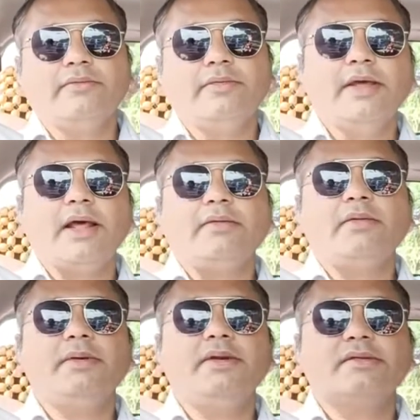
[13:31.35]
where I
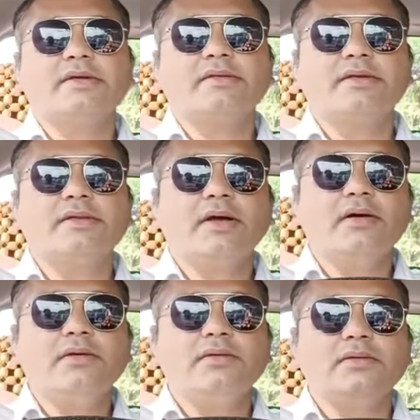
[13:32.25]
will be discussing
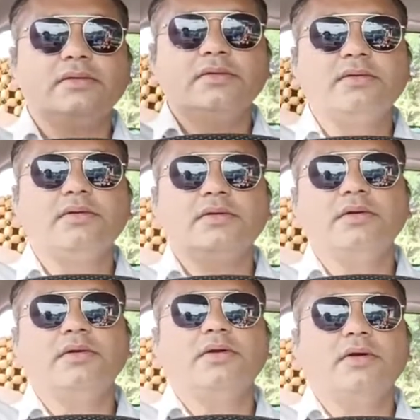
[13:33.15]
the
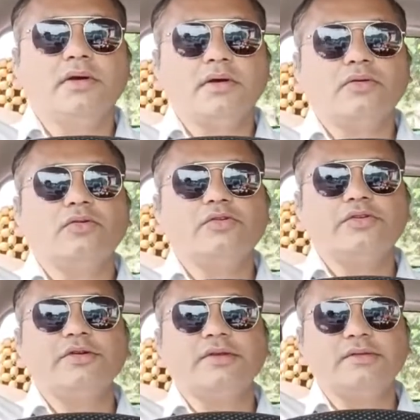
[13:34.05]

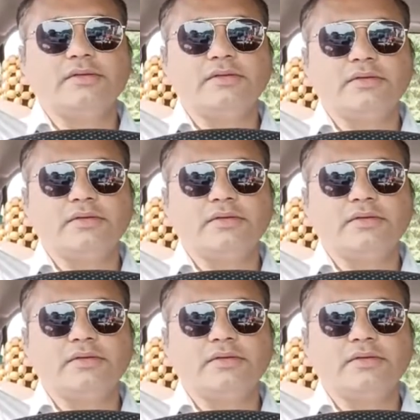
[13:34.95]
questions